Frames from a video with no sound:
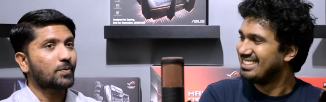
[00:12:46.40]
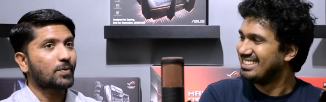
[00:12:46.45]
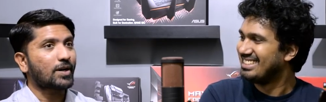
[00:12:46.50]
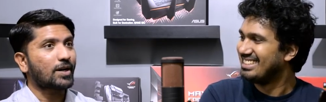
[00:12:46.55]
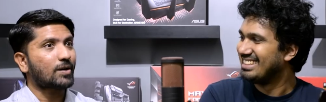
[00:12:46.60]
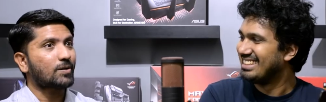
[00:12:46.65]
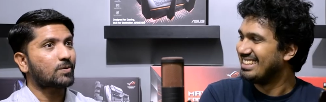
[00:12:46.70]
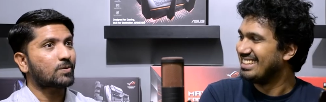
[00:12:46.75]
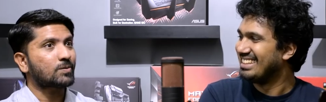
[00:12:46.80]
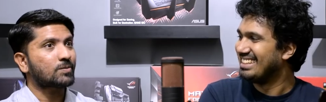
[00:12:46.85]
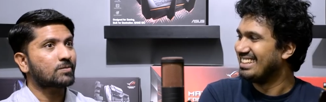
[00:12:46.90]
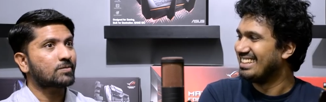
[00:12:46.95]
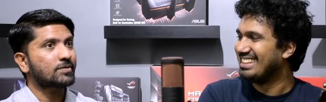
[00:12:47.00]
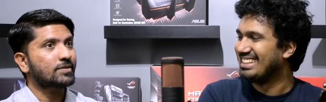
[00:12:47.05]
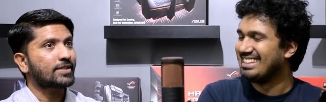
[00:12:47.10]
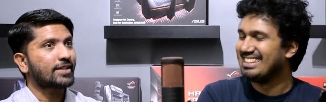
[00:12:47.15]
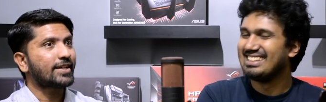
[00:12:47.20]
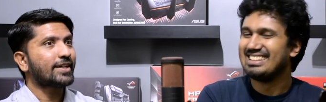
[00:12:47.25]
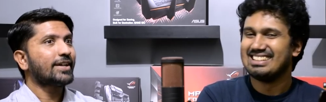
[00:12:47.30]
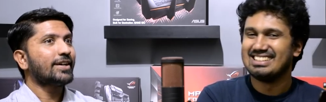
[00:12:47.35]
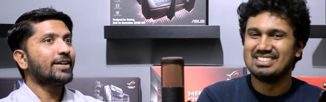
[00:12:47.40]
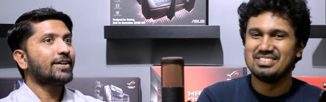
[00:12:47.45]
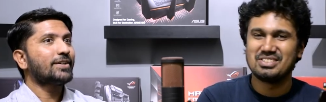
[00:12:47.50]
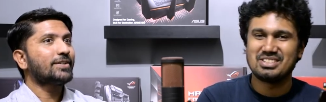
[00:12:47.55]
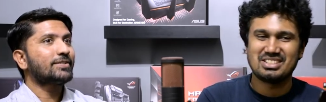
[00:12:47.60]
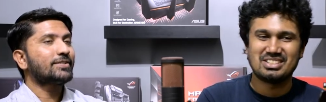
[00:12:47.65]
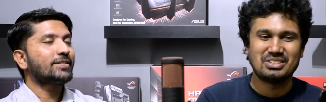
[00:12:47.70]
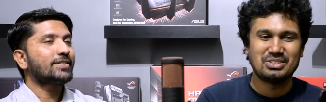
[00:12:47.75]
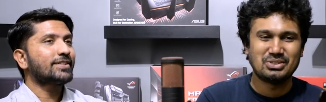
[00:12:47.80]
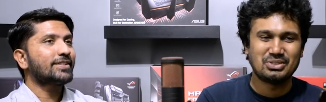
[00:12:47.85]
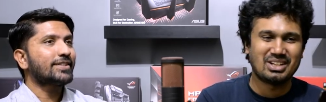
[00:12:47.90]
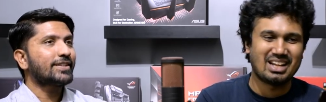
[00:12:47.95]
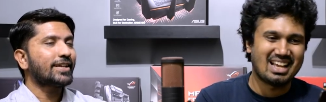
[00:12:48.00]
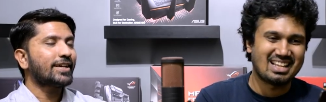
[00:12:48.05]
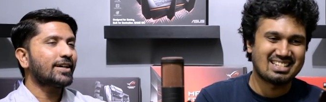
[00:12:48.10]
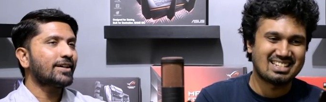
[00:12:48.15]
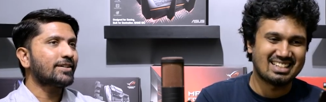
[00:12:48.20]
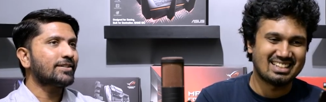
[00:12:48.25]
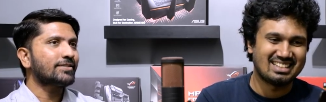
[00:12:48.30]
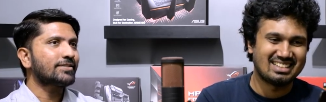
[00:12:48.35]
Speaker 1: Wow. That was June last
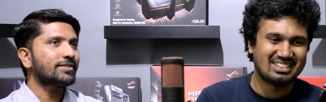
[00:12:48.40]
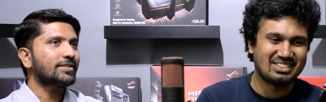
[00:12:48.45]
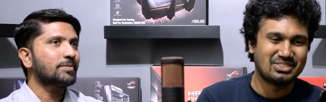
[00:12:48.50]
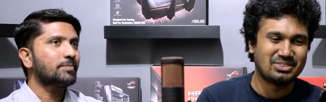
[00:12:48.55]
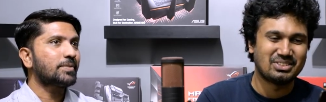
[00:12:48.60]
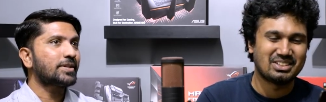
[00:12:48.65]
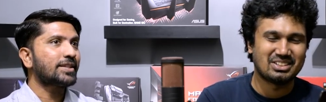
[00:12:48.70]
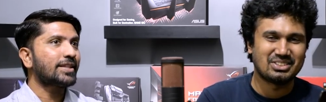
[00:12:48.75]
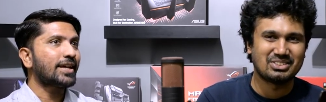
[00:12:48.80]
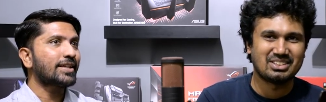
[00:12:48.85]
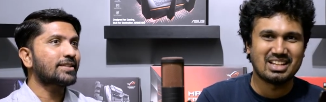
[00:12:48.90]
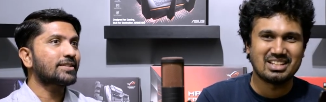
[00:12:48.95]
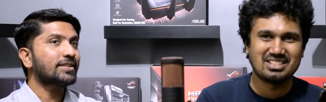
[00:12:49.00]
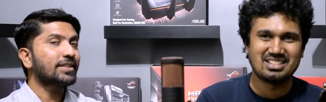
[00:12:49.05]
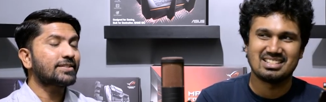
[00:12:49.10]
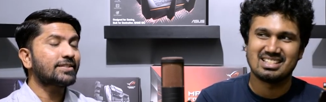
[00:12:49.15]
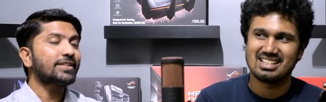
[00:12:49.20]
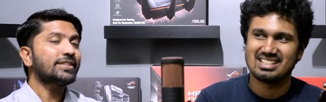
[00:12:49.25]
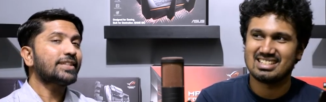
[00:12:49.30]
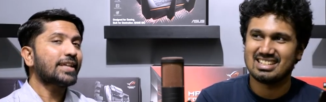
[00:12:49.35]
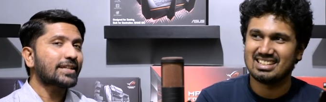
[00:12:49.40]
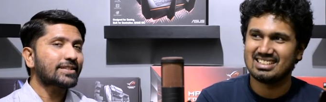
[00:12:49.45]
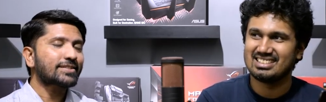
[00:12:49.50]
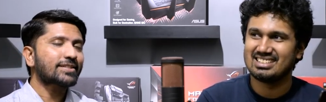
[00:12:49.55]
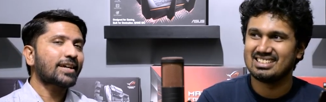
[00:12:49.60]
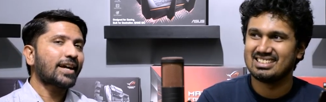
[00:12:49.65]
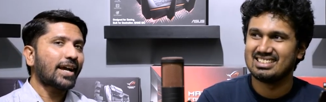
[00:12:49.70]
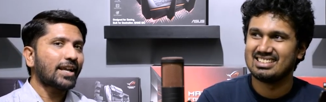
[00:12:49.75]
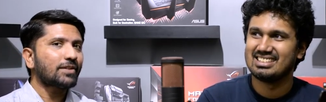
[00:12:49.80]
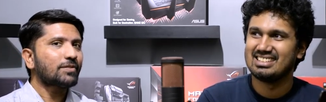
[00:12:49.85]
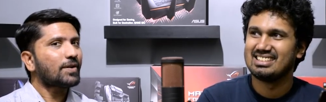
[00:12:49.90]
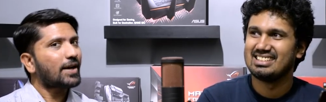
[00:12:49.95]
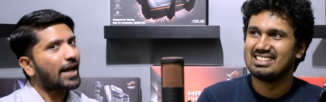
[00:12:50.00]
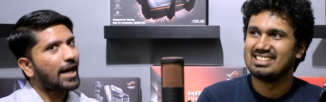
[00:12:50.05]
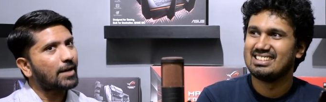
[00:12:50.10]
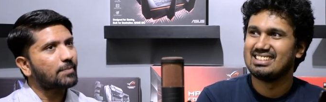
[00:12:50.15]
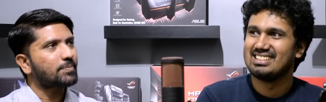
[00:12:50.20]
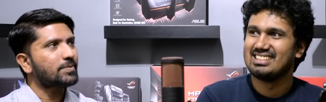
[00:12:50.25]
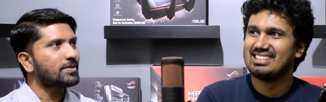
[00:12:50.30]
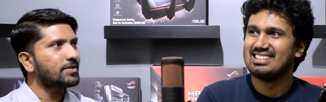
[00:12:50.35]
yeah, year, June but that this is that's kind of what
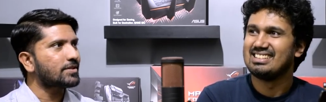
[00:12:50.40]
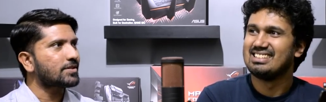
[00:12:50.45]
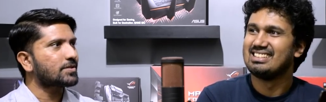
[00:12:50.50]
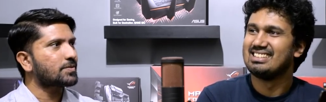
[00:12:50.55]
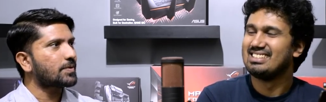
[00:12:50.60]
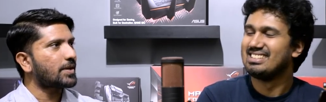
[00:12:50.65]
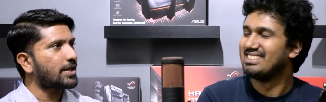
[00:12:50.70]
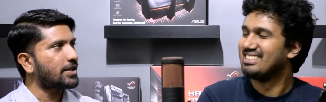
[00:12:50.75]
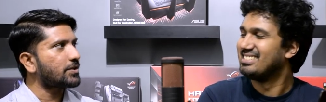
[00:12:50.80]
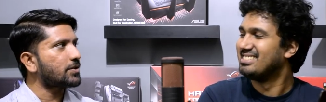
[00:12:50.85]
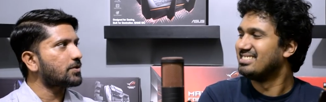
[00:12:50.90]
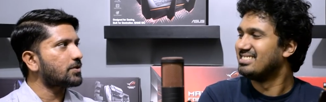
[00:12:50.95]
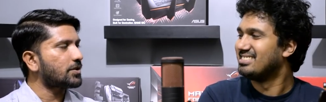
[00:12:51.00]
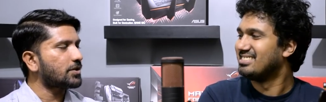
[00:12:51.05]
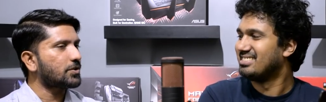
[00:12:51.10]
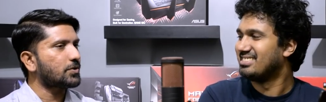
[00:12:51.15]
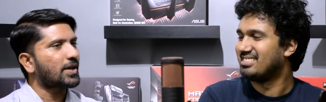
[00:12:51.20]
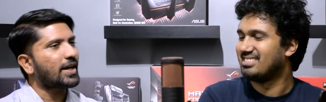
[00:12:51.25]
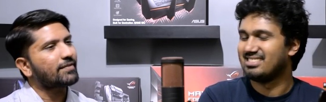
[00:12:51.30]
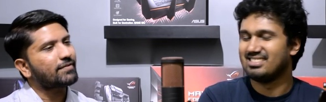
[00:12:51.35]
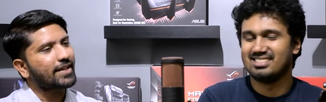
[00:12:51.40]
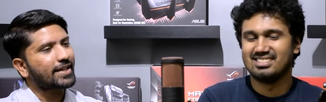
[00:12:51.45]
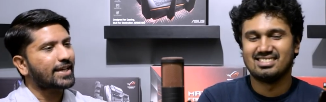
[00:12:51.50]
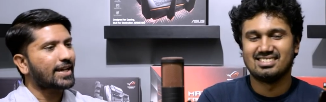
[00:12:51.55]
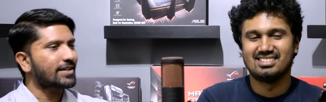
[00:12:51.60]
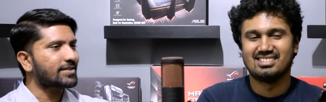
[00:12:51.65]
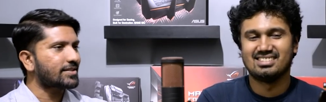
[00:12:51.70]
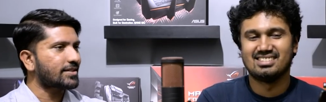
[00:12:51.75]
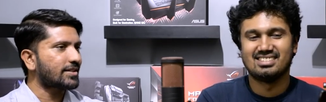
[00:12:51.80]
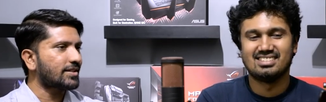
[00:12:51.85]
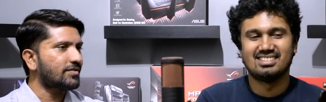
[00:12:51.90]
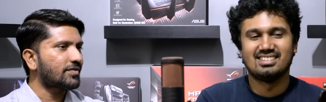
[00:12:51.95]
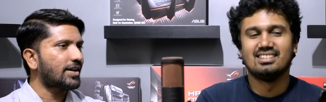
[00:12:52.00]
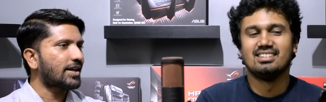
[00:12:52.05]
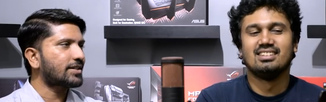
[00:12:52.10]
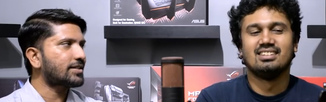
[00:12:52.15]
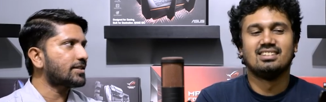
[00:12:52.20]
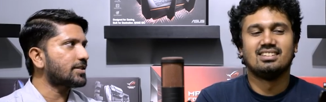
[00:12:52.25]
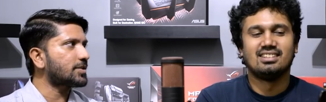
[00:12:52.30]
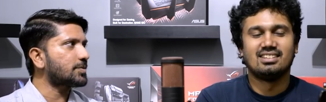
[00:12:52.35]
happens when you know you have like external
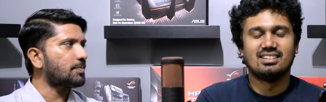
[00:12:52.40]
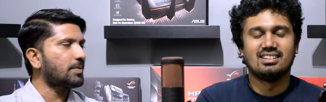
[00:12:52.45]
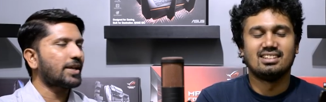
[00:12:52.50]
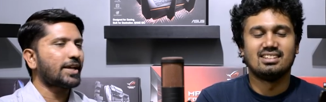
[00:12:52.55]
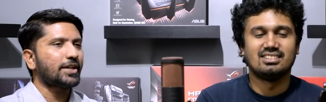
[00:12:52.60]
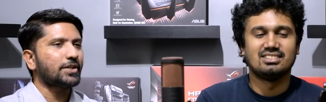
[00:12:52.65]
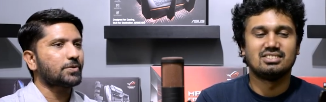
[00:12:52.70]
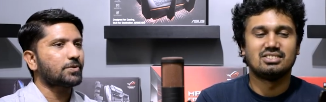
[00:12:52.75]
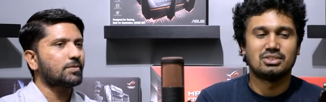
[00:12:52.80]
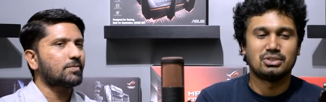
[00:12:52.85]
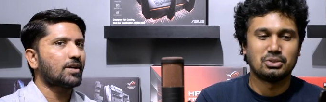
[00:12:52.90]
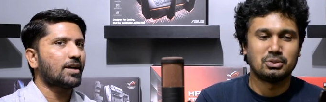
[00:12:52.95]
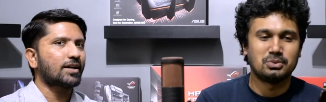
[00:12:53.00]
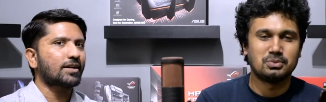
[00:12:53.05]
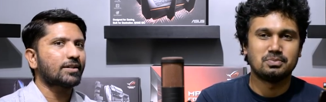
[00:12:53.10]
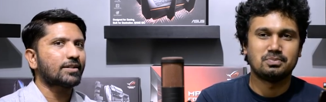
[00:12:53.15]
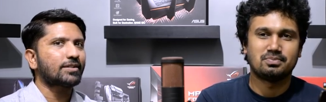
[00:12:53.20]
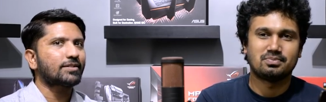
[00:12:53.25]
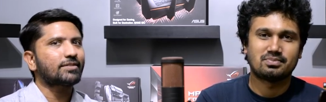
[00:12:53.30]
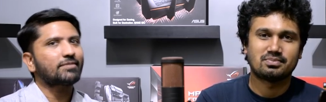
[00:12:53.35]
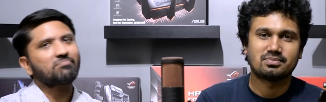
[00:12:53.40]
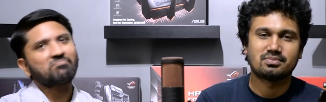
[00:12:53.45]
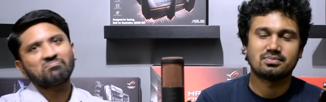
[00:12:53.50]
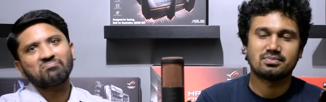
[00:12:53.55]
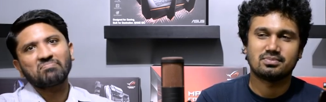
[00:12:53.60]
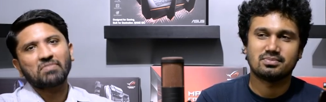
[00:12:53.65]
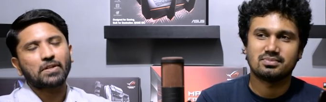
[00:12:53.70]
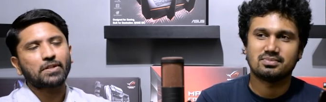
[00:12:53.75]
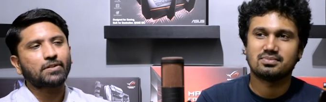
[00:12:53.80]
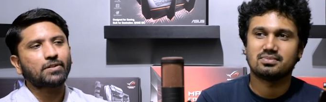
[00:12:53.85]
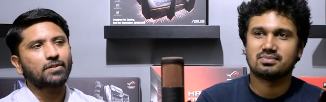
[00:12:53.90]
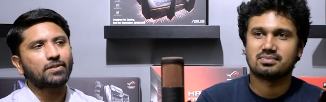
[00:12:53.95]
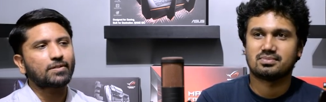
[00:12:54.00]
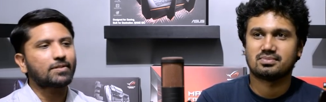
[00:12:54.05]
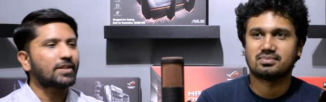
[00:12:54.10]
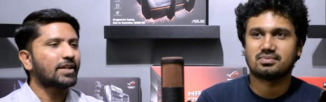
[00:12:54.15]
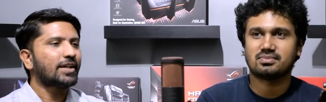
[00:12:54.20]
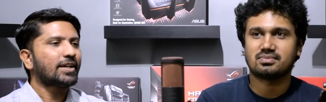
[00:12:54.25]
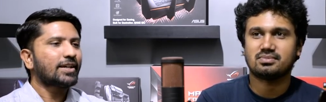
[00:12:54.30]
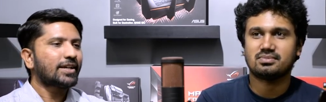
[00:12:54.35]
factors playing to a market. You know,
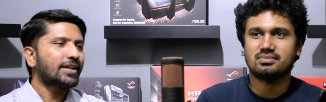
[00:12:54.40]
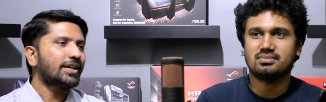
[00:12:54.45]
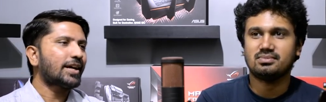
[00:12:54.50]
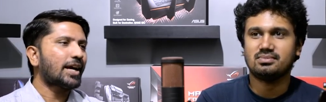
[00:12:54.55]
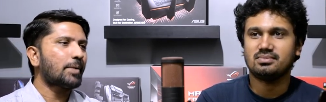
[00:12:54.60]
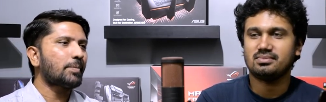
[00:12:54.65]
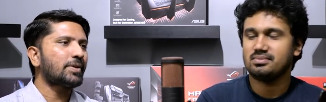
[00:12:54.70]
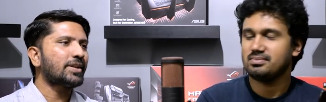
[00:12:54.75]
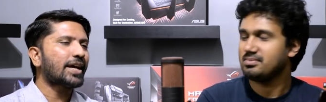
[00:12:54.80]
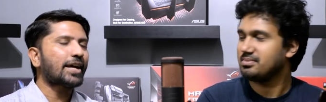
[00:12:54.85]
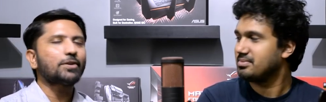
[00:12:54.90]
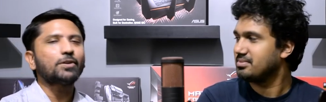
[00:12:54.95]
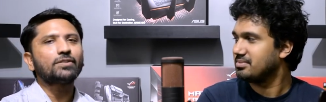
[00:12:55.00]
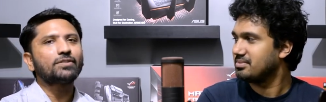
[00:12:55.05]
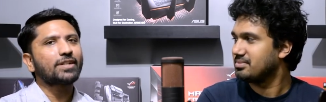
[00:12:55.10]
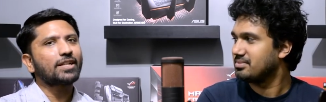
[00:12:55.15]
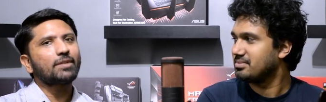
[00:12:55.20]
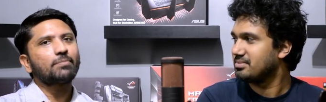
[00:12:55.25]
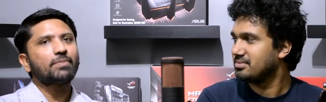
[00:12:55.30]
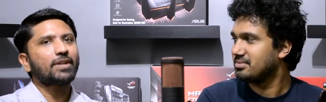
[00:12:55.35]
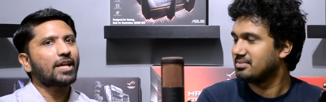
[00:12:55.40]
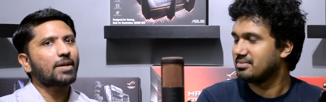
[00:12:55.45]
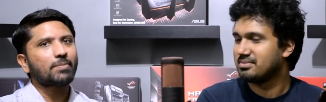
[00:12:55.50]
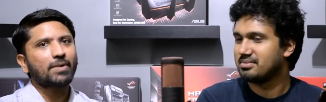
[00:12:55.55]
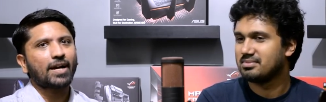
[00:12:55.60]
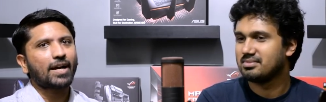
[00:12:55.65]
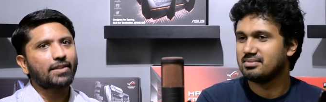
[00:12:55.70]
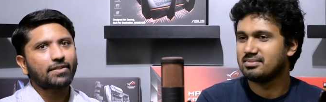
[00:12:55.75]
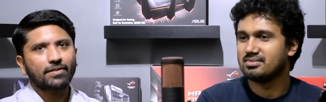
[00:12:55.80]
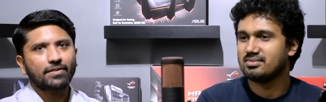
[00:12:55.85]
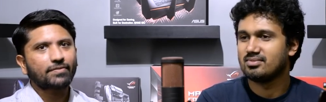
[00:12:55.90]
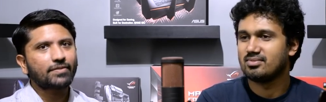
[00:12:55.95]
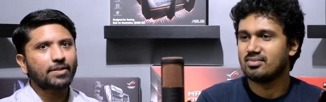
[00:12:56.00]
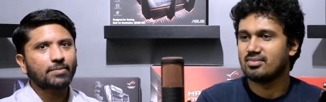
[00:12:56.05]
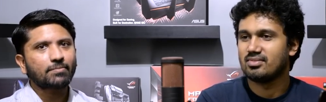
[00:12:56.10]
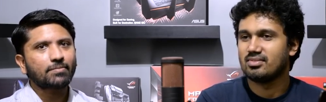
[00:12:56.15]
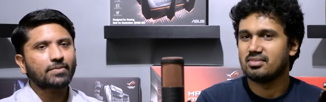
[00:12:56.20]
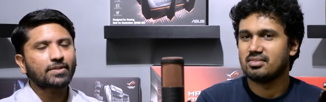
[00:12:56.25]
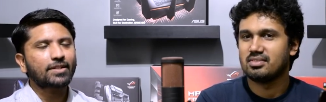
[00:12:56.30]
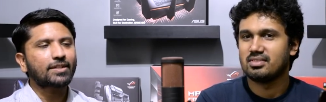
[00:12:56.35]
I mean, I don't really blame either of
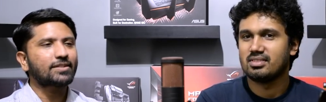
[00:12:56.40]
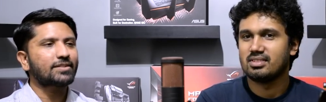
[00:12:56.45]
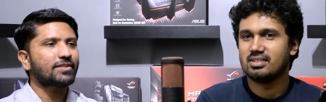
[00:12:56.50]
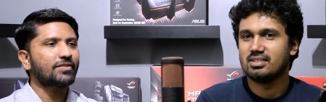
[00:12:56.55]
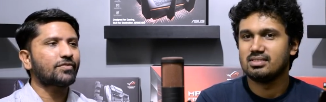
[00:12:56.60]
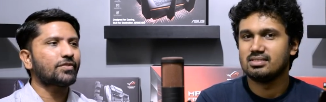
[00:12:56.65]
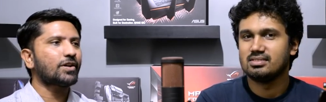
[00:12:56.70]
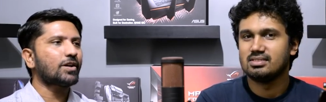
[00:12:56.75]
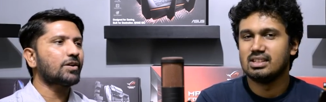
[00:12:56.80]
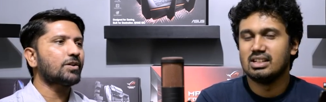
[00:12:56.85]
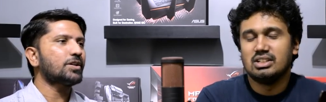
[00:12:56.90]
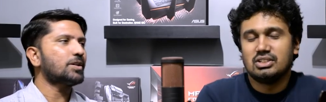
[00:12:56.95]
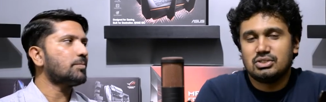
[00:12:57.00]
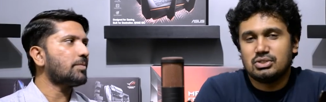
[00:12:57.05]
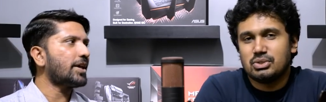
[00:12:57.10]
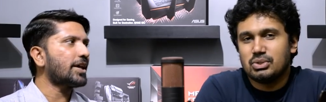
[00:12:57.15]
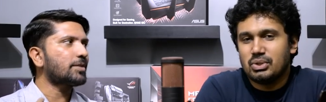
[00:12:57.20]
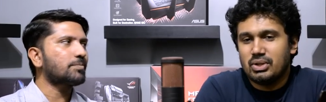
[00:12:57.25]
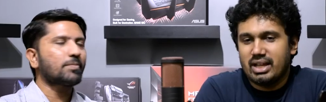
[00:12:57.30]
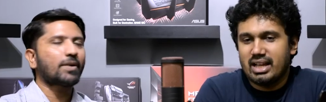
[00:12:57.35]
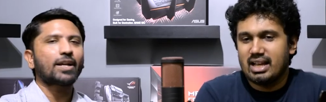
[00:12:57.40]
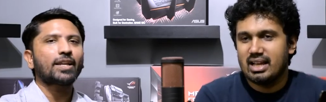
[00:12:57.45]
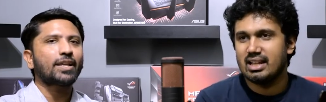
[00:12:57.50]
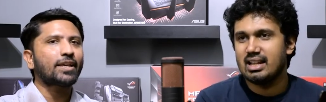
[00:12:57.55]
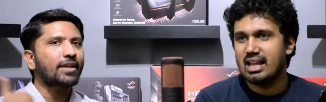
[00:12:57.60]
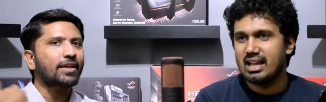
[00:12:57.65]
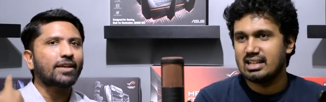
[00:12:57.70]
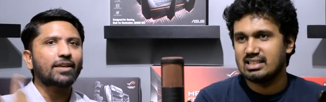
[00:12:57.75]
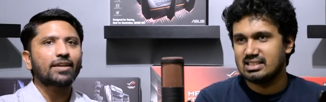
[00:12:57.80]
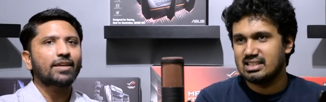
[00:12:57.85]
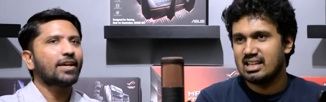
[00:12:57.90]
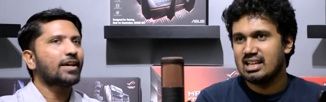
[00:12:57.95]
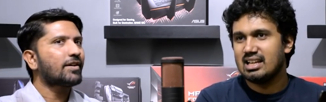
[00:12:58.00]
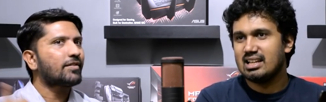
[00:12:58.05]
them because if you're going to make True, money yeah, like,